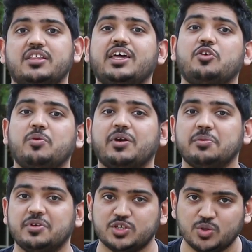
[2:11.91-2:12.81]
then you'll
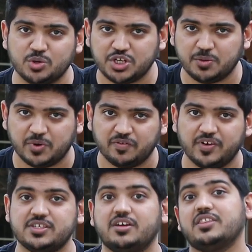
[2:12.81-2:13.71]
become an associate
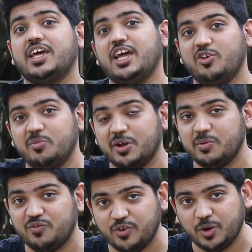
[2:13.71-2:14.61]
professor, then you'll become
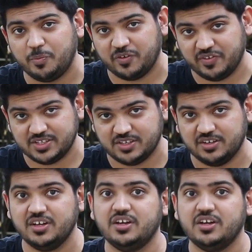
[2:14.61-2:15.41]
a full professor.